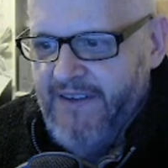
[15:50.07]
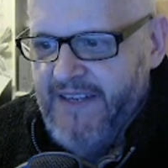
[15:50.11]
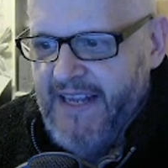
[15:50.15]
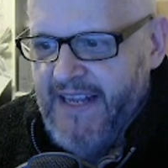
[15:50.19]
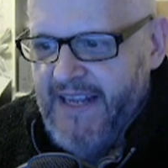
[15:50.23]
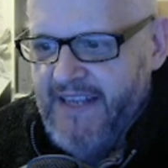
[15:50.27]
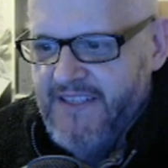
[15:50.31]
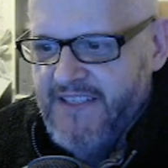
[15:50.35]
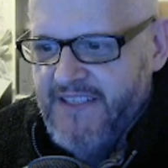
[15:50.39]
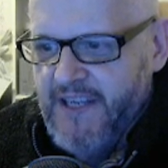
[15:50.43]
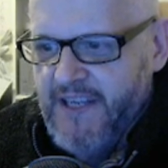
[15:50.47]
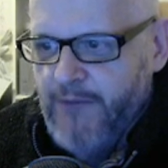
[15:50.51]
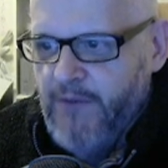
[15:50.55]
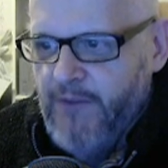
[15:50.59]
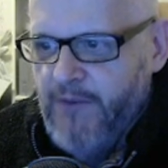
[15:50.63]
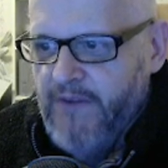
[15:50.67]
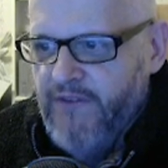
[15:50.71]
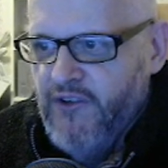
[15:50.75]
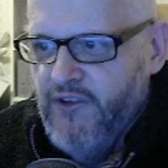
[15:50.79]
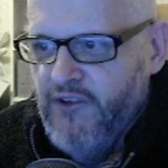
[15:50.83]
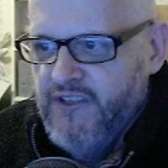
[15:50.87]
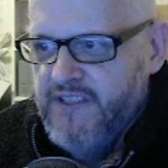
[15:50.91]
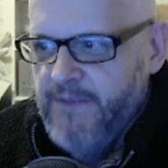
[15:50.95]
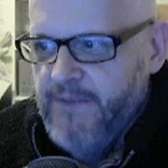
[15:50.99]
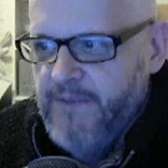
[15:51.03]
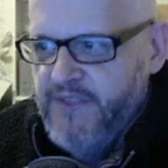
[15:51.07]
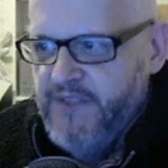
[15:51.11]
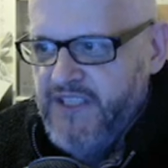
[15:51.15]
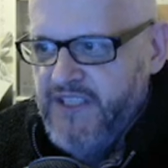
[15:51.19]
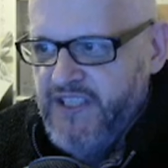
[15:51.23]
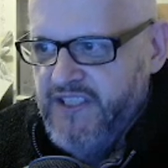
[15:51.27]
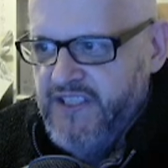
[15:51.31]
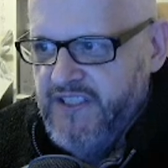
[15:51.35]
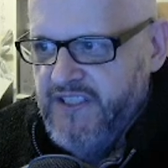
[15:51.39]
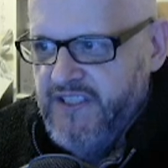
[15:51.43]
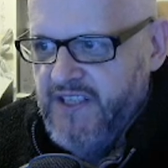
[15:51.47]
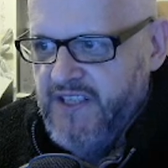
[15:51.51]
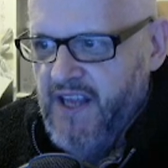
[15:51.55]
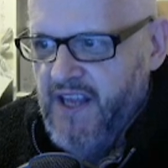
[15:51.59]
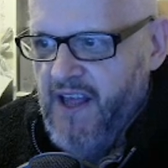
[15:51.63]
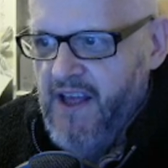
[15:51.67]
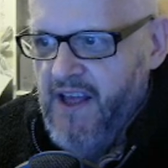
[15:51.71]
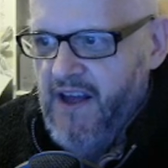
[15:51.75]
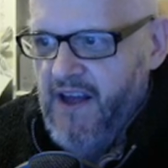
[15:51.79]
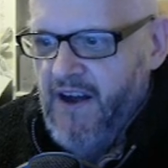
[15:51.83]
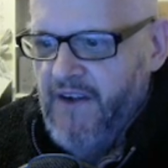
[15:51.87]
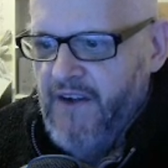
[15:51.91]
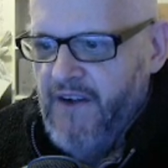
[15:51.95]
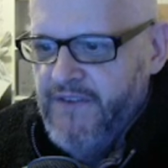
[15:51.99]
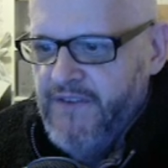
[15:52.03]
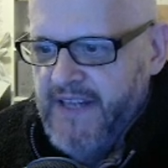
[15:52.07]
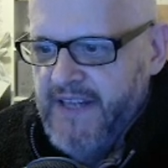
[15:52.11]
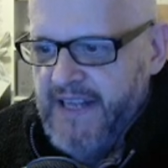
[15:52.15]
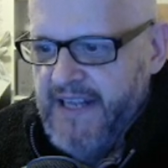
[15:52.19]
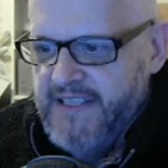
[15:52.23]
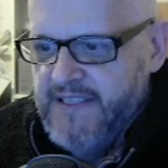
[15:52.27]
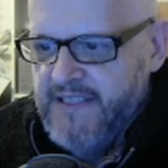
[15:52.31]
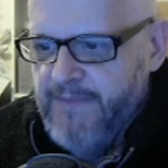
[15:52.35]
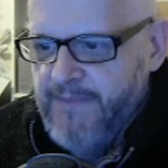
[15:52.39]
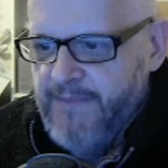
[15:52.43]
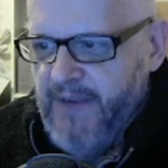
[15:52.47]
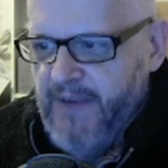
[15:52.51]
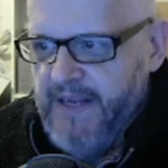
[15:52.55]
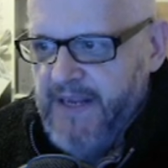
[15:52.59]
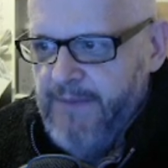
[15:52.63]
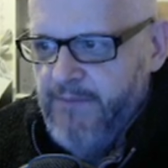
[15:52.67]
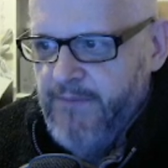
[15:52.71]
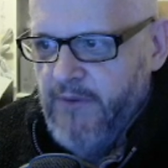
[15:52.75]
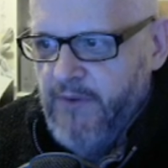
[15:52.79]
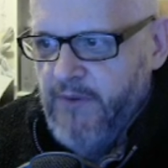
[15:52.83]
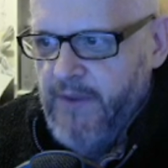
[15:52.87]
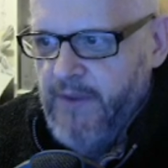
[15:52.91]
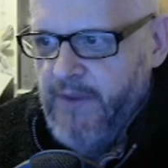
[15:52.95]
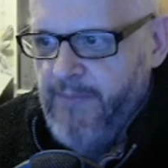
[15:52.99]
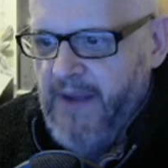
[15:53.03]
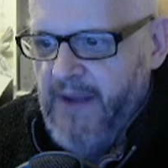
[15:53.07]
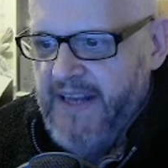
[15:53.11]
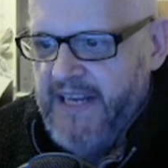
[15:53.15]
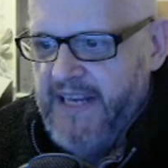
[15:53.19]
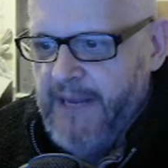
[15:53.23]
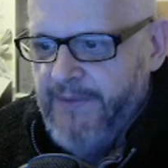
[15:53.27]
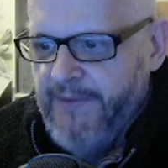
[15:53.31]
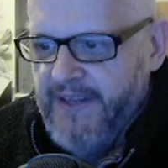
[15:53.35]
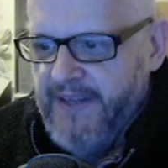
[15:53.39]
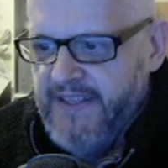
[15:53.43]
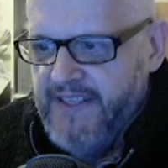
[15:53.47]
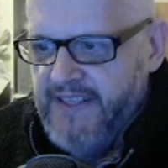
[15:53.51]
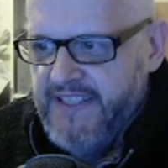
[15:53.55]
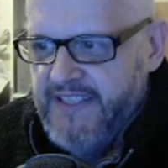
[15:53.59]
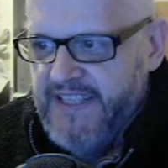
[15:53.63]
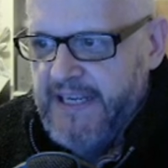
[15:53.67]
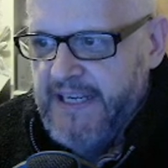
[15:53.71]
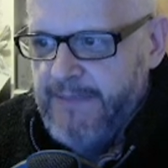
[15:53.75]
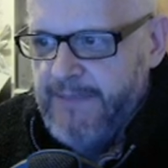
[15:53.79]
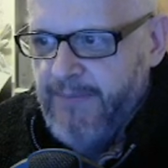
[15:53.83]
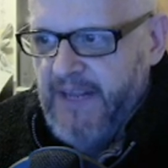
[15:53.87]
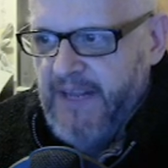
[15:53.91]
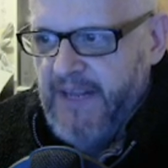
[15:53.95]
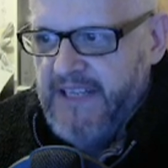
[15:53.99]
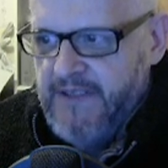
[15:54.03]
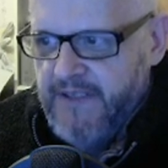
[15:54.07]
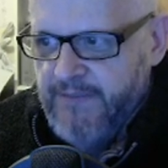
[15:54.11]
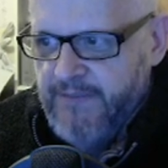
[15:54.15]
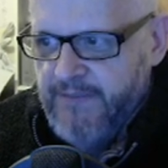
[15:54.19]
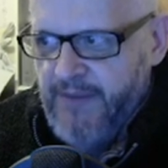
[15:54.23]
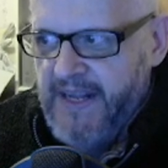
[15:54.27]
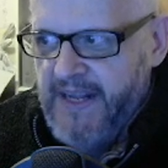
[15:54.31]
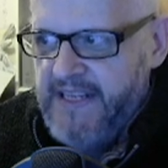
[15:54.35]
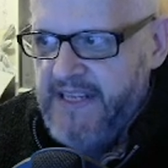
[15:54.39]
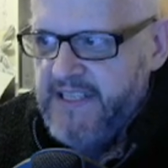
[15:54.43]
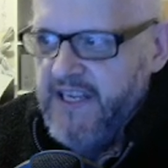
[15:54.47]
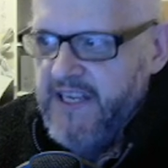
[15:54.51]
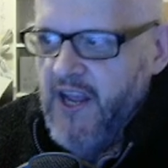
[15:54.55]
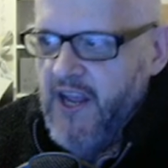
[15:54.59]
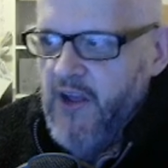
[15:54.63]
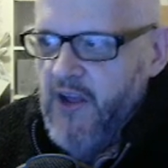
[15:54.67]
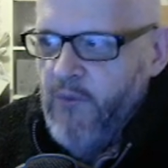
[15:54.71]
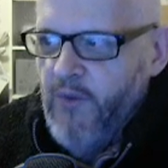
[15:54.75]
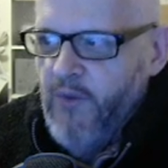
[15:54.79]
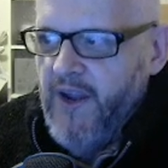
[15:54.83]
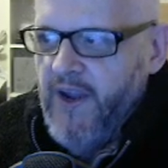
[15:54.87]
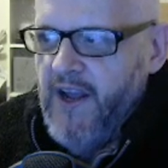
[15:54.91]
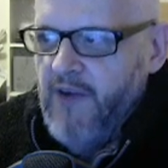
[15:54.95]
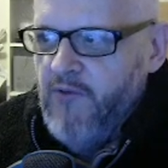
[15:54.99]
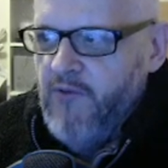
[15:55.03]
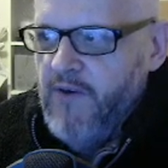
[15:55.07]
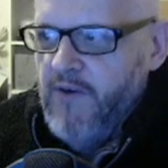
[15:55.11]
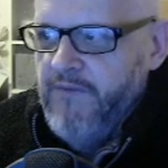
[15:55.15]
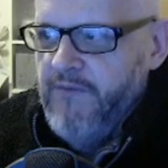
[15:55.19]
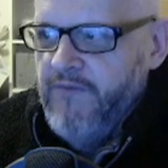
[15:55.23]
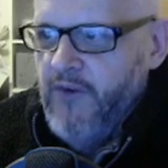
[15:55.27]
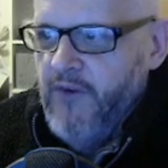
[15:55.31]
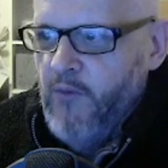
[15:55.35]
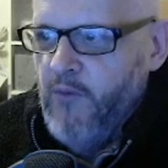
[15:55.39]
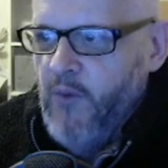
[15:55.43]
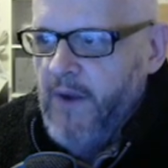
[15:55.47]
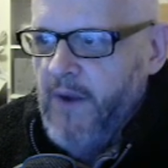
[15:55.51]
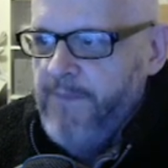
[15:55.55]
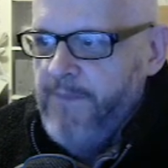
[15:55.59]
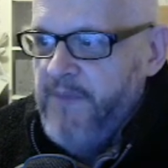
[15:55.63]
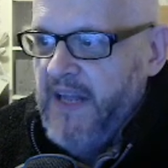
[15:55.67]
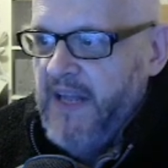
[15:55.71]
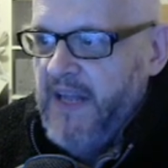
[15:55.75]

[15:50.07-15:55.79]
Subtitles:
Yes, so we've lost some positions after that spin, but we've made it up now to 6th place, which means we are 1 for 1.